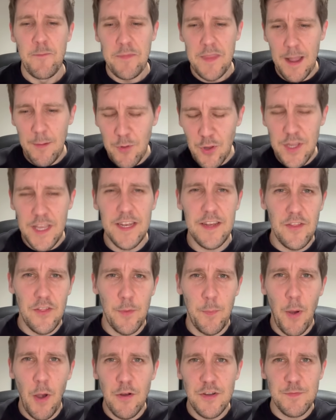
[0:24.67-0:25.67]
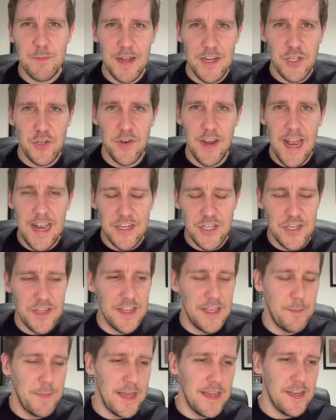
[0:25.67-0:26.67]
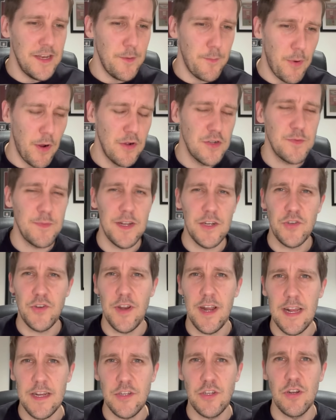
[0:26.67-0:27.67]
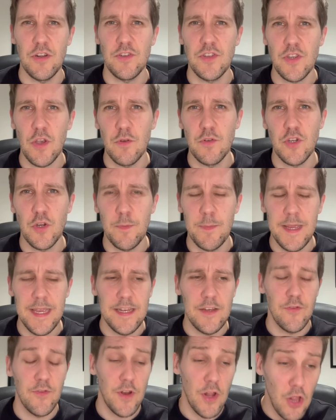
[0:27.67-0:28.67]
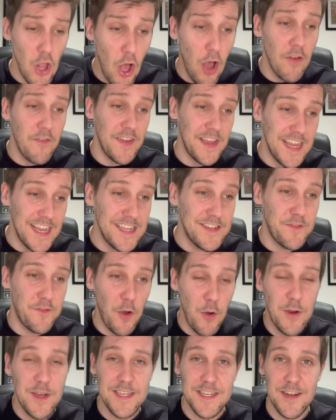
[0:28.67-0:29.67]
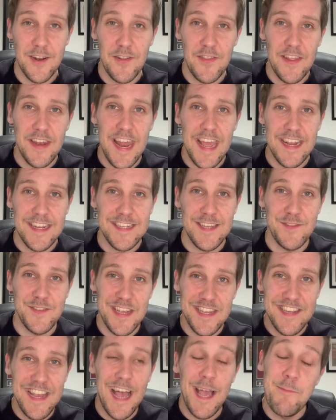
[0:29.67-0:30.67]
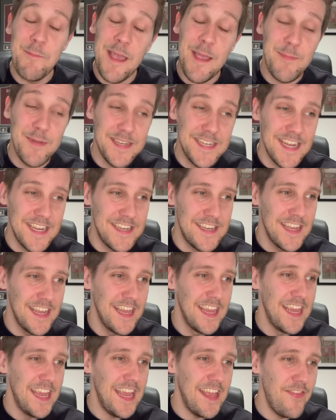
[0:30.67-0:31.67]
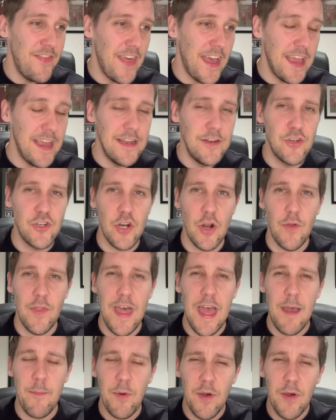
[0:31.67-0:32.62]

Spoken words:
I'm looking at the post-match reaction, the immediate post-match reaction on social media, and a lot of it is focusing on the negatives, as I maybe did in that intro there.